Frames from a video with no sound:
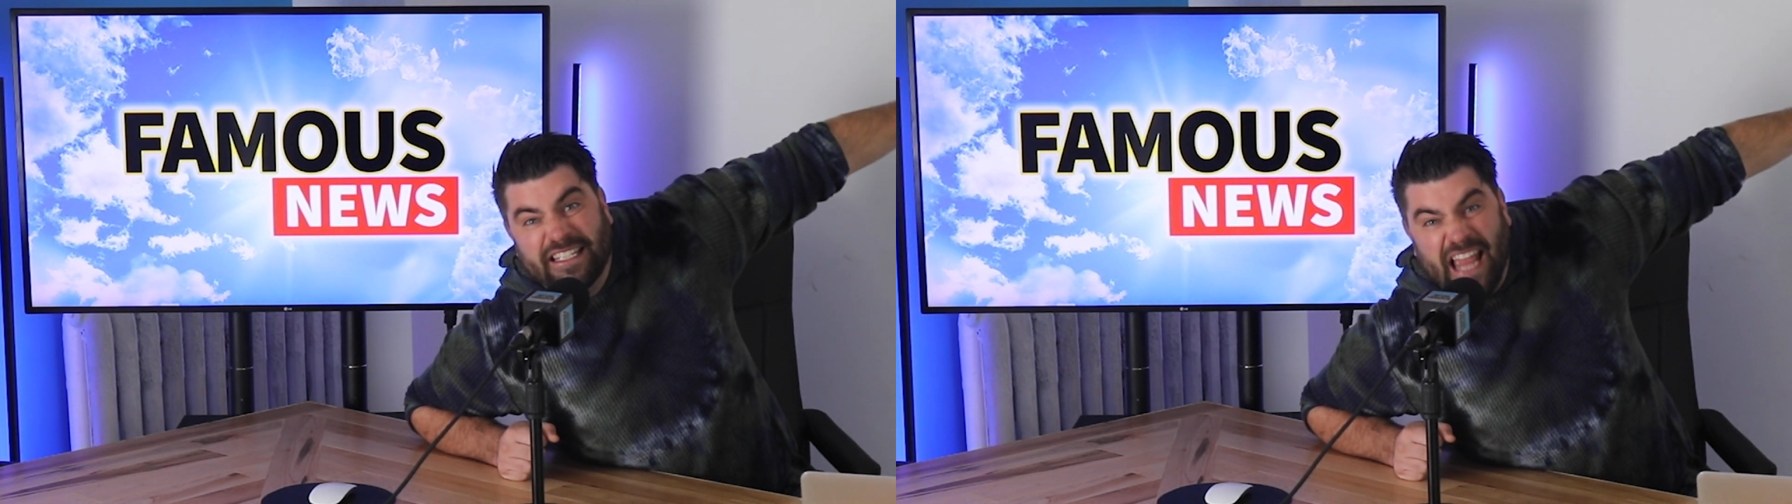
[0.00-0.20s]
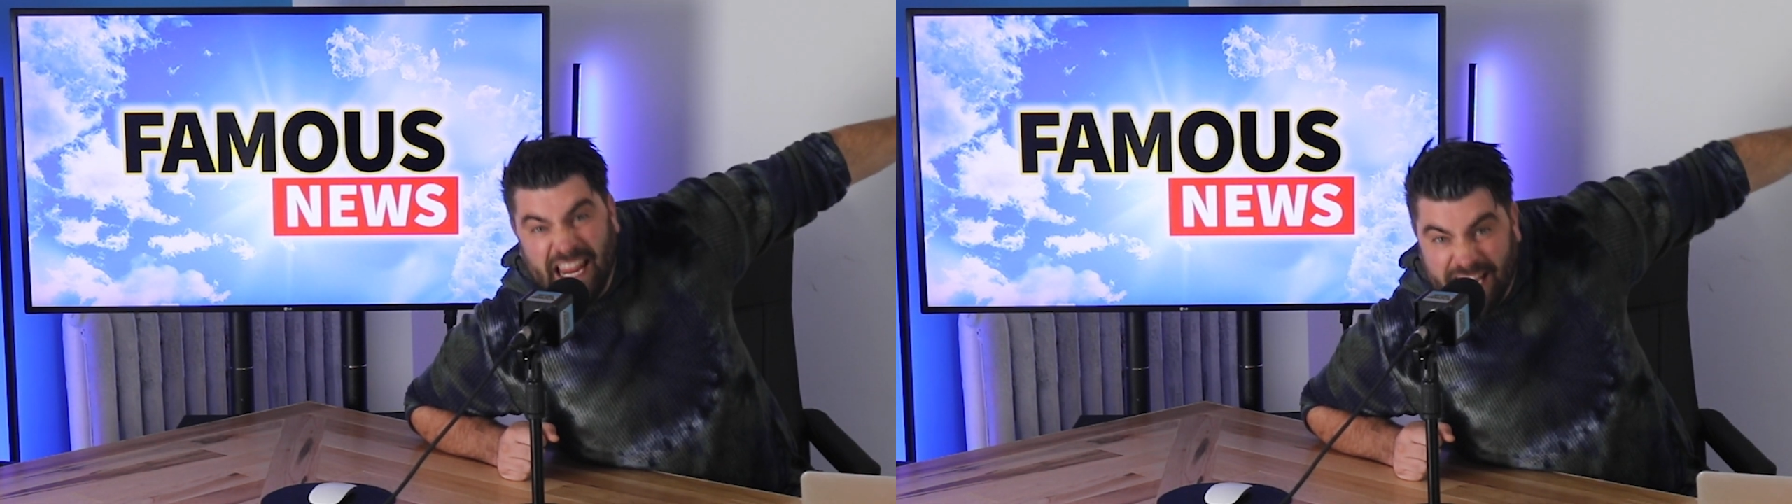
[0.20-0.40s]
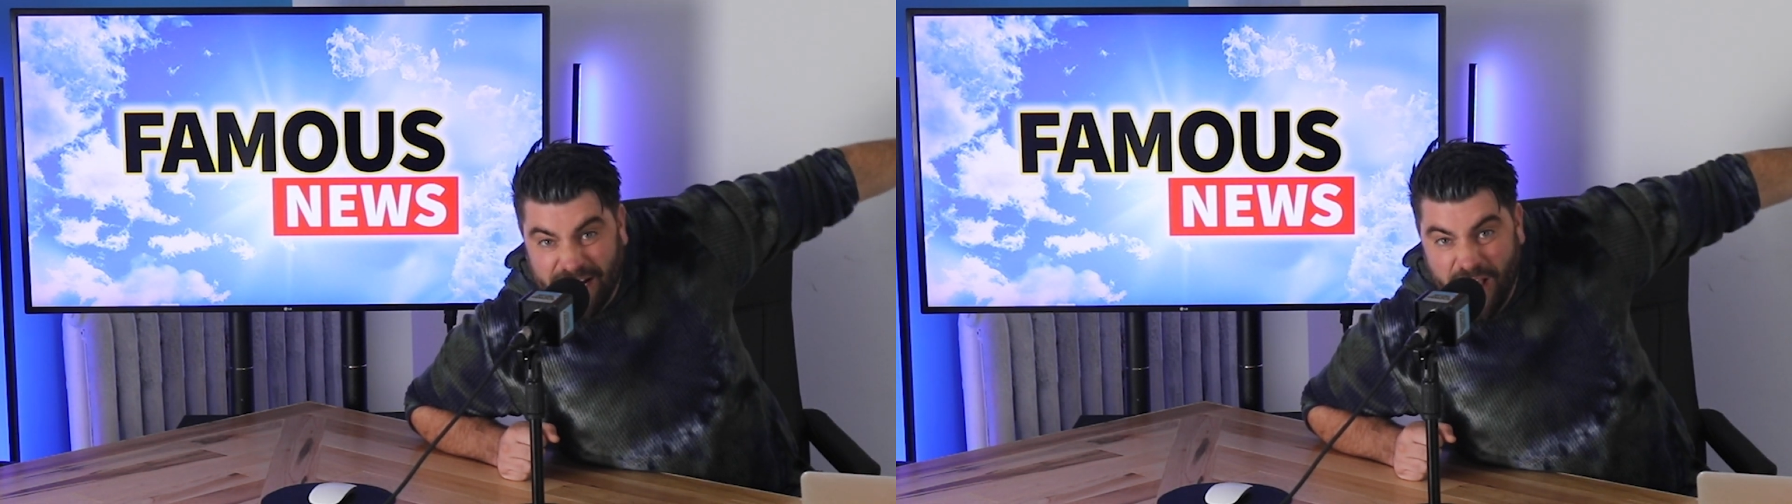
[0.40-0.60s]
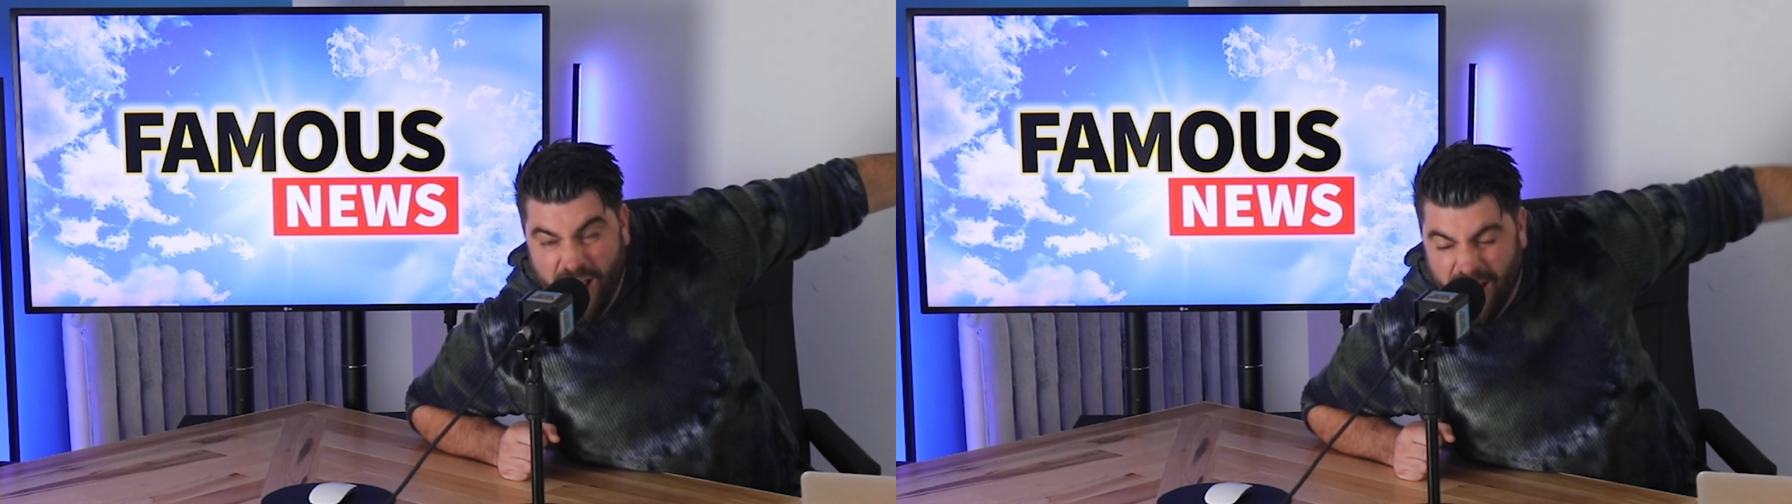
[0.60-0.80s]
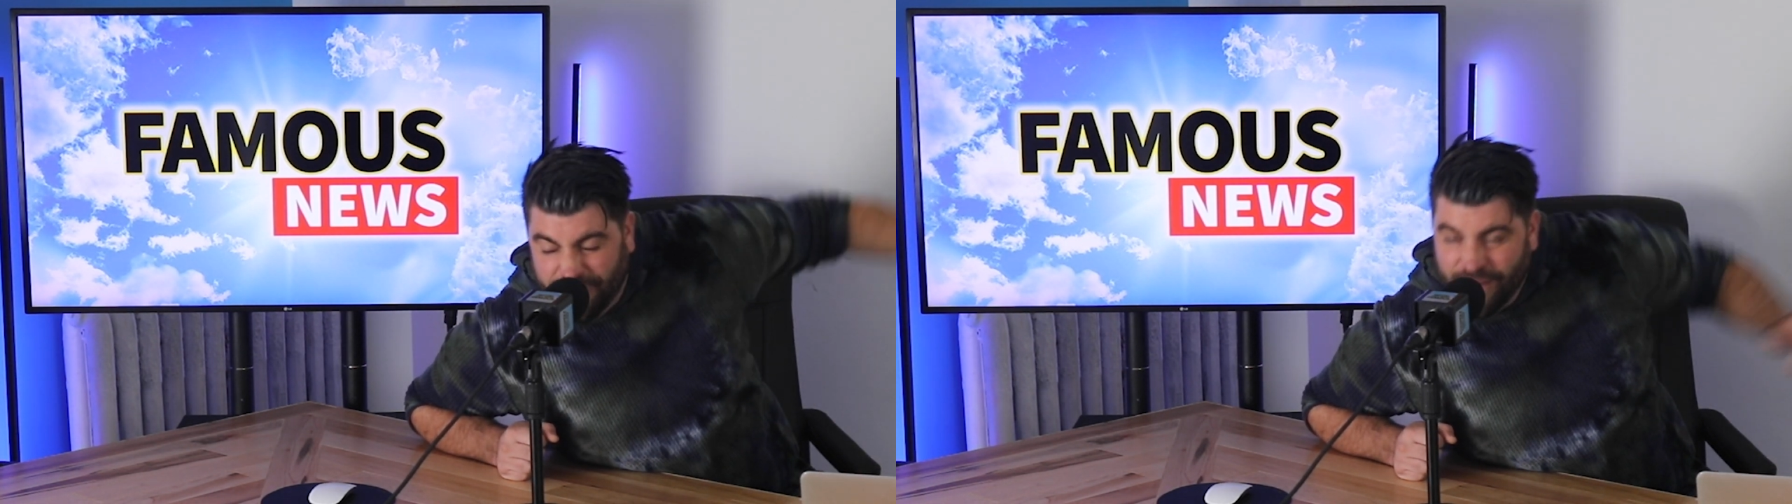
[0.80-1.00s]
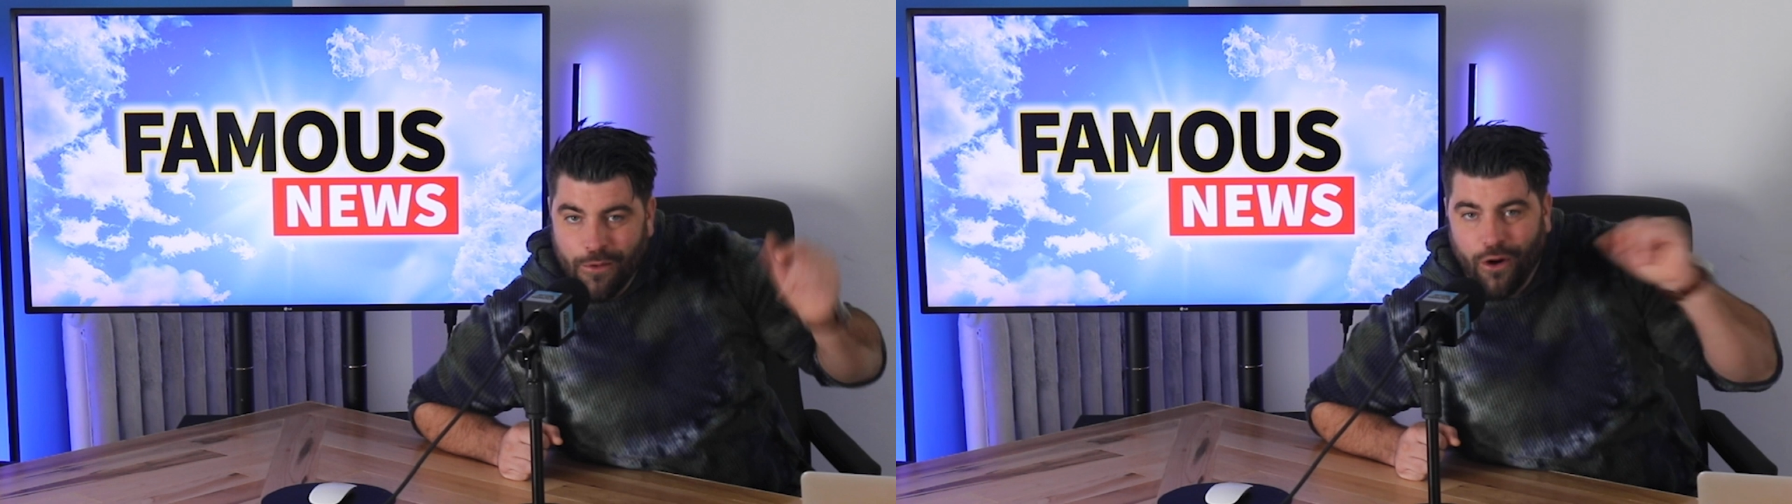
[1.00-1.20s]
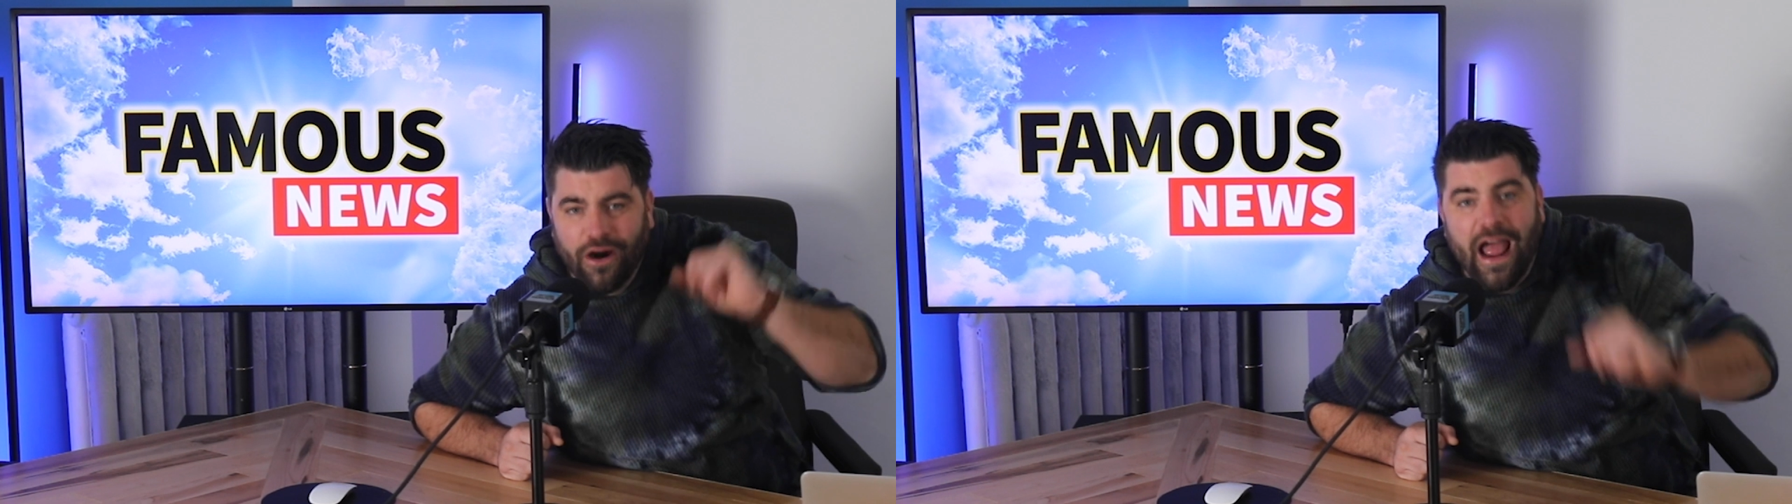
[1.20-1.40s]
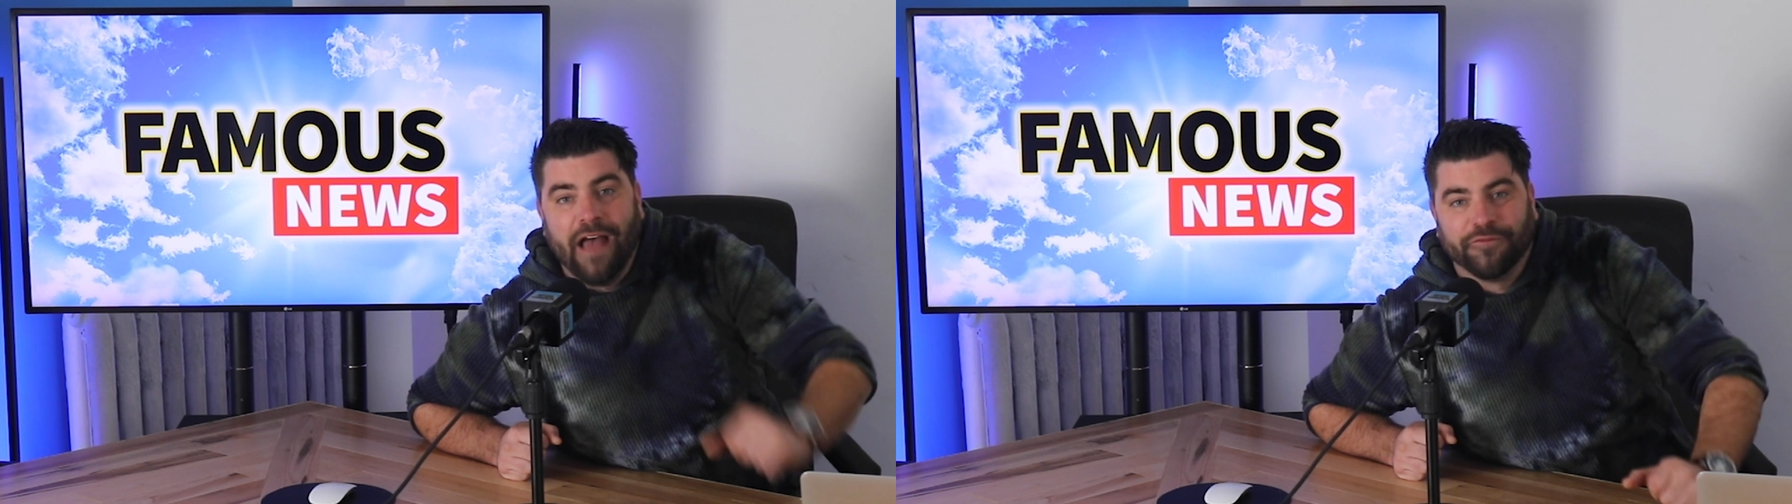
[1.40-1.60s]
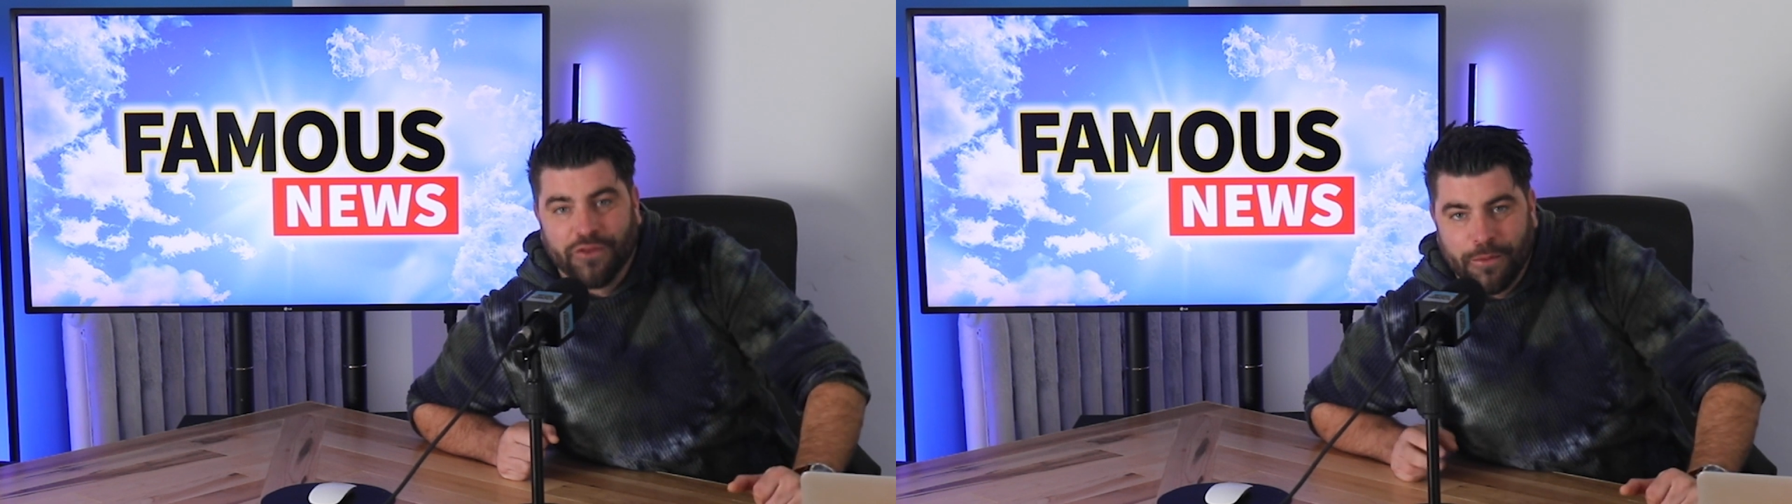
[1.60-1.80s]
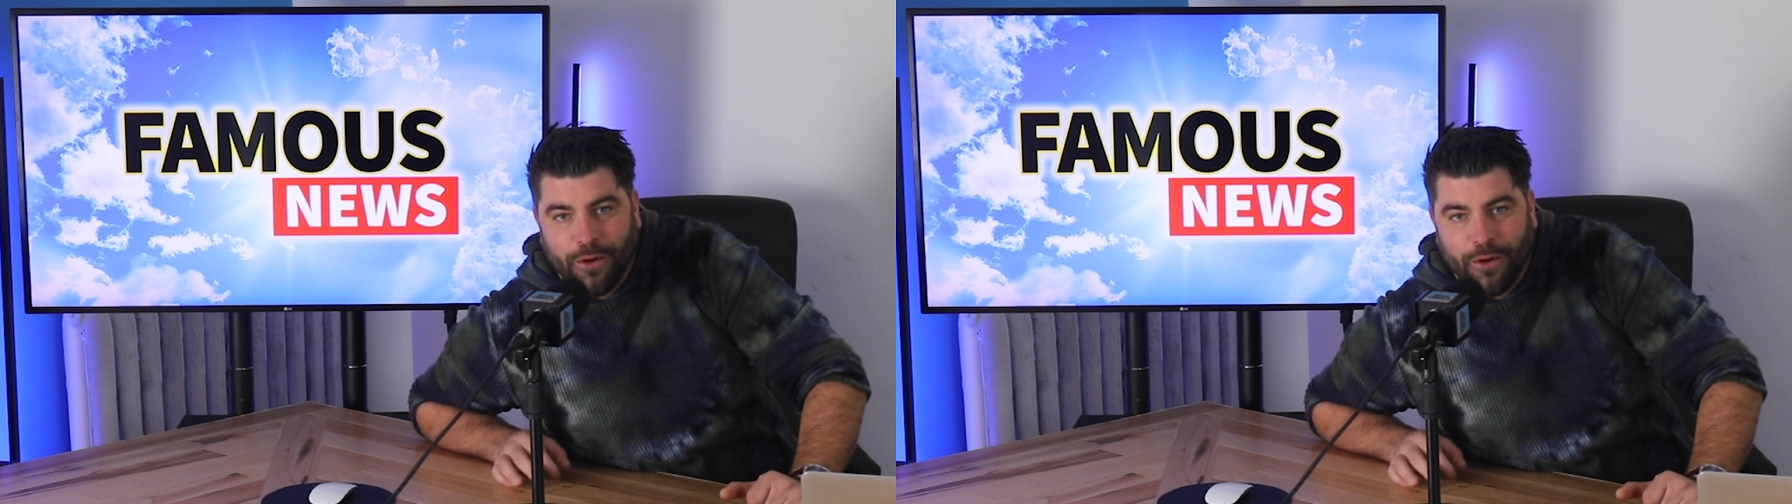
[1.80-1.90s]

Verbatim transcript: taken off. More after the